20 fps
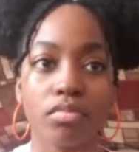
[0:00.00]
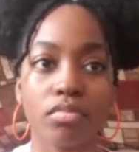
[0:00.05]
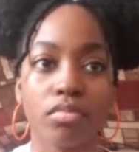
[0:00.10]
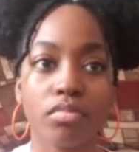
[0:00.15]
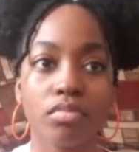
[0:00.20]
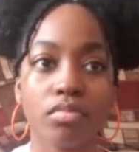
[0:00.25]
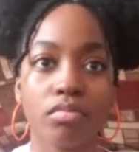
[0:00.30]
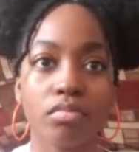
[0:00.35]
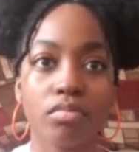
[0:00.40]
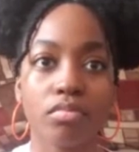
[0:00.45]

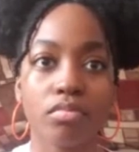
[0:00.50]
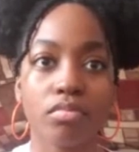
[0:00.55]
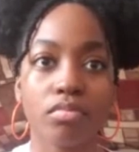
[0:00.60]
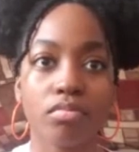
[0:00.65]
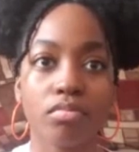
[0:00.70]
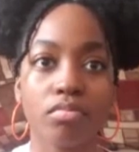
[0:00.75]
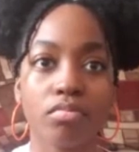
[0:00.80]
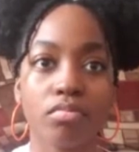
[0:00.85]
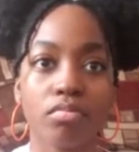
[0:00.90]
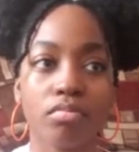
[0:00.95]

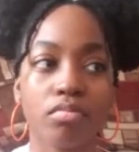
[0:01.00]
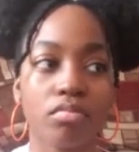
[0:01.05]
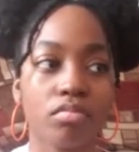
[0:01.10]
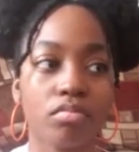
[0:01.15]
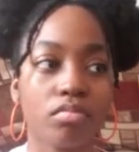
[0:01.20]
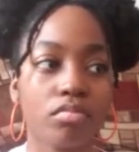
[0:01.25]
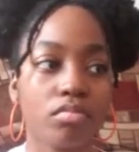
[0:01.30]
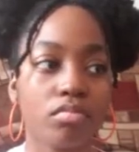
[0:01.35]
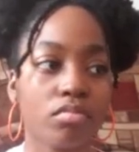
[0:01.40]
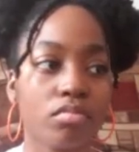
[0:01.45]

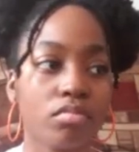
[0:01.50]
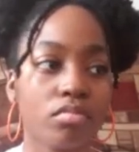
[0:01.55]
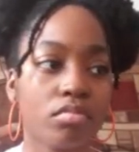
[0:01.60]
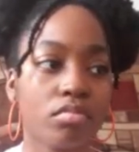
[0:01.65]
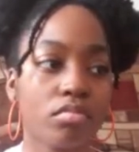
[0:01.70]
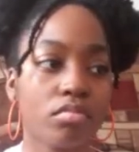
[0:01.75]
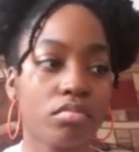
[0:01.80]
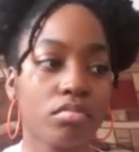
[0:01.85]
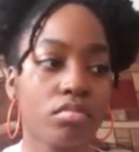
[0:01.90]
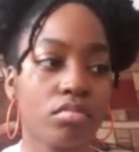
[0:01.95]

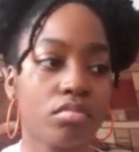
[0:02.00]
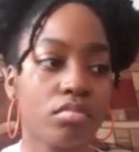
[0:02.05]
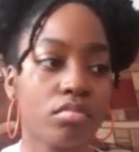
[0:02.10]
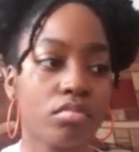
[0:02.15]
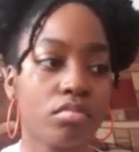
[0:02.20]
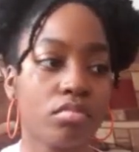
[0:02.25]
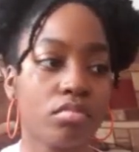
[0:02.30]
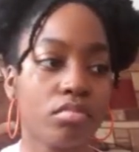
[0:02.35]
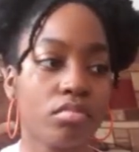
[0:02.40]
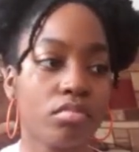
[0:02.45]

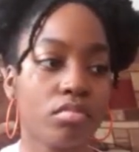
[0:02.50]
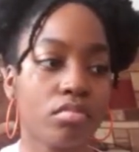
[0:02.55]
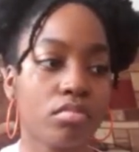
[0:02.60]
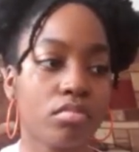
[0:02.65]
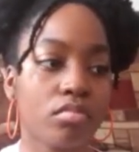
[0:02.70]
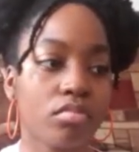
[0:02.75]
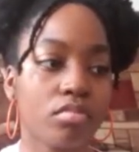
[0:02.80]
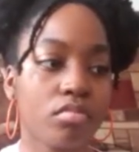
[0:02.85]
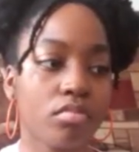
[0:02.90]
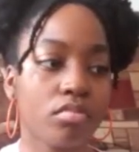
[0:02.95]

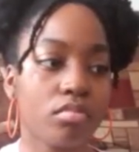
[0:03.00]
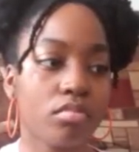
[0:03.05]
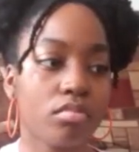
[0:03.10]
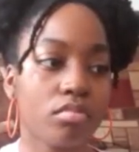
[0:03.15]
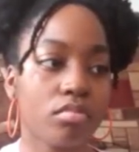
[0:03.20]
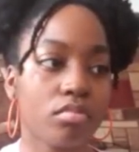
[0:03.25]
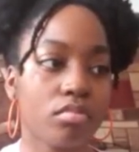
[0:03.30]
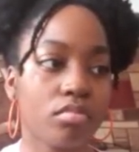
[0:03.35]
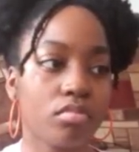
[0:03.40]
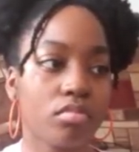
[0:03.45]

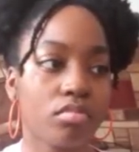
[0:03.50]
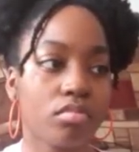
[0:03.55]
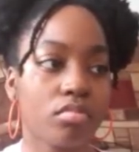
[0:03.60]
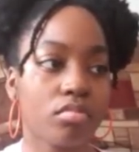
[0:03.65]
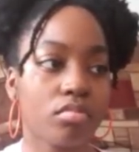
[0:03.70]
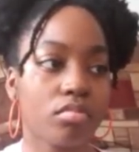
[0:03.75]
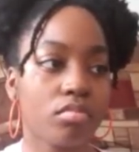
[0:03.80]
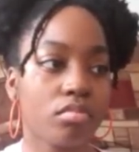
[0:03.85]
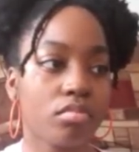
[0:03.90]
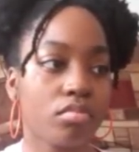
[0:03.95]

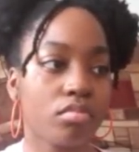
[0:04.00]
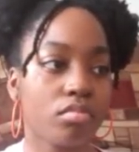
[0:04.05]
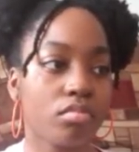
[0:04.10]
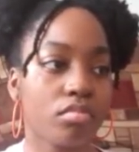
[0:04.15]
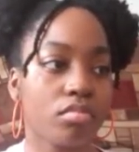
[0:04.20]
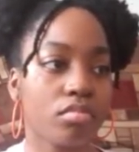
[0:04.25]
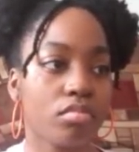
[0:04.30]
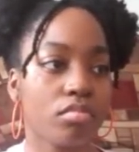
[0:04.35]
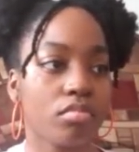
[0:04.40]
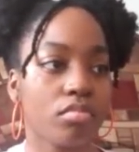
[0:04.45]

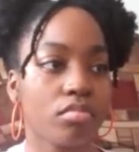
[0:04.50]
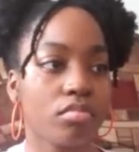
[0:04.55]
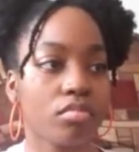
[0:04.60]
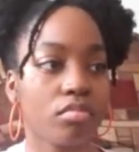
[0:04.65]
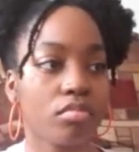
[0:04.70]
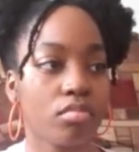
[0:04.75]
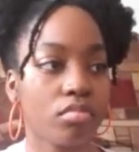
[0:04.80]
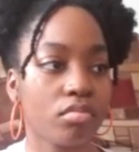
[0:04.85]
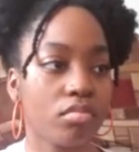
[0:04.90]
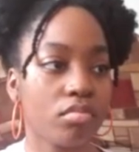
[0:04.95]

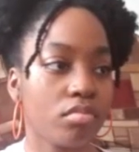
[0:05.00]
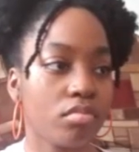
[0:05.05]
No words are spoken by the person on screen.